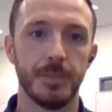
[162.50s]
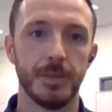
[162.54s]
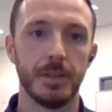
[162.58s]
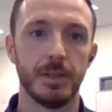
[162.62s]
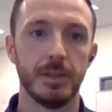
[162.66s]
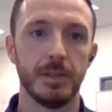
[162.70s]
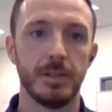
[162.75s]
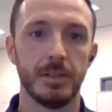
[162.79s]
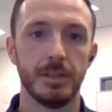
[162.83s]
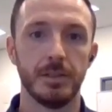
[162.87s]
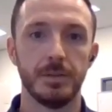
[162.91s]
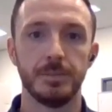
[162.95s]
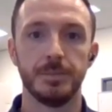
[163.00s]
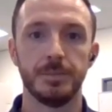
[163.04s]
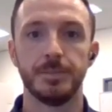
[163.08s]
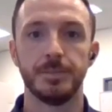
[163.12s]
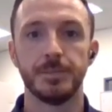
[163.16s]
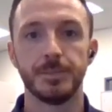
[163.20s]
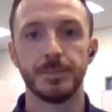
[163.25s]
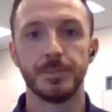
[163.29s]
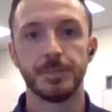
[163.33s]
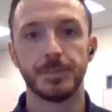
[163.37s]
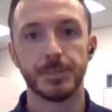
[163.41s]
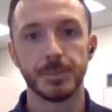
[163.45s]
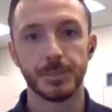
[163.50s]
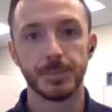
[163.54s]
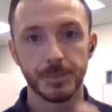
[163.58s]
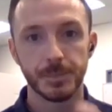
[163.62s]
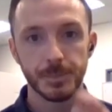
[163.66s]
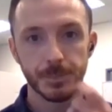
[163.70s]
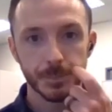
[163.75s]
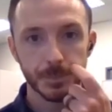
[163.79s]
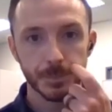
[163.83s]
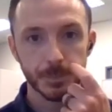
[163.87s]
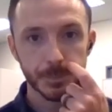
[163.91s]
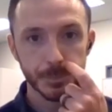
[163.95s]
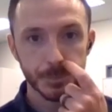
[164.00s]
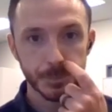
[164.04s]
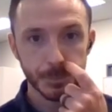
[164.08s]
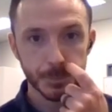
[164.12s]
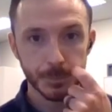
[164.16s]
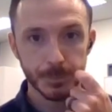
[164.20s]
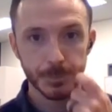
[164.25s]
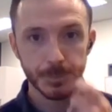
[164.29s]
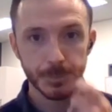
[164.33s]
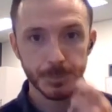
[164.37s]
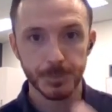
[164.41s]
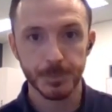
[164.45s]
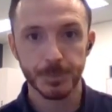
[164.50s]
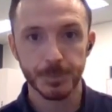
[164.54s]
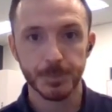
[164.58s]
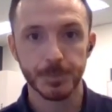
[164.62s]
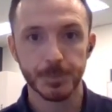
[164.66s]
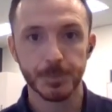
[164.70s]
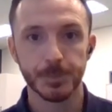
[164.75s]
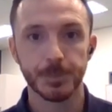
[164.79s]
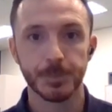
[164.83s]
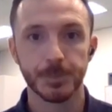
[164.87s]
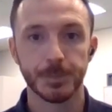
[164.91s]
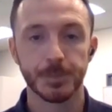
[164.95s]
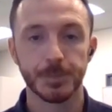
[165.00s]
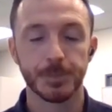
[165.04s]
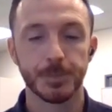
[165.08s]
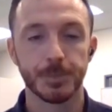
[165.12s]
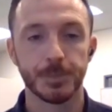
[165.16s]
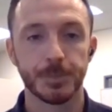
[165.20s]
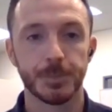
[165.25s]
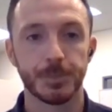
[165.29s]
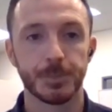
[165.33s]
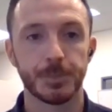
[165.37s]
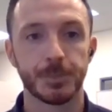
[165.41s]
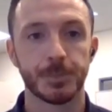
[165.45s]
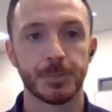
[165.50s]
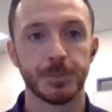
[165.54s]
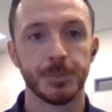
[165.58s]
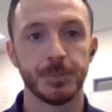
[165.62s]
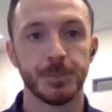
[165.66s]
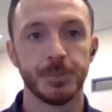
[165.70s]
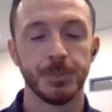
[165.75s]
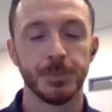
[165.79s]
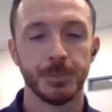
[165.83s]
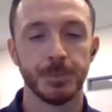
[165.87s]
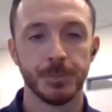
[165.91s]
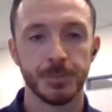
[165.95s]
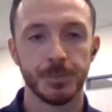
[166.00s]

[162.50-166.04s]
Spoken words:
[no speech]